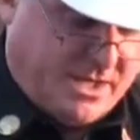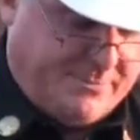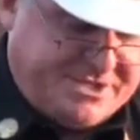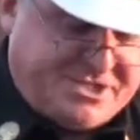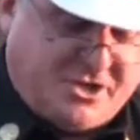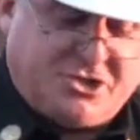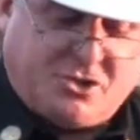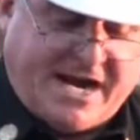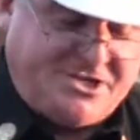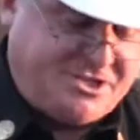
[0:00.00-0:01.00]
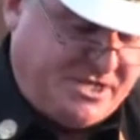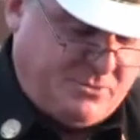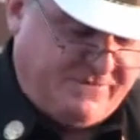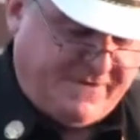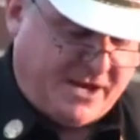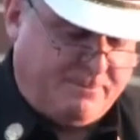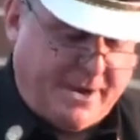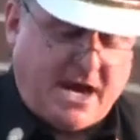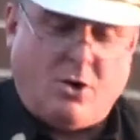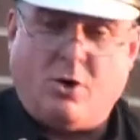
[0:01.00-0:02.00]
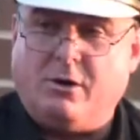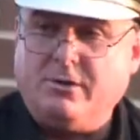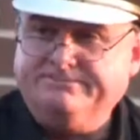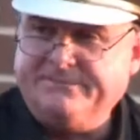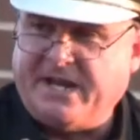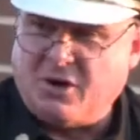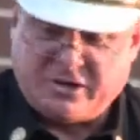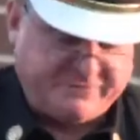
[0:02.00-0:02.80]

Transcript: Amidst our tragedy, we found power in our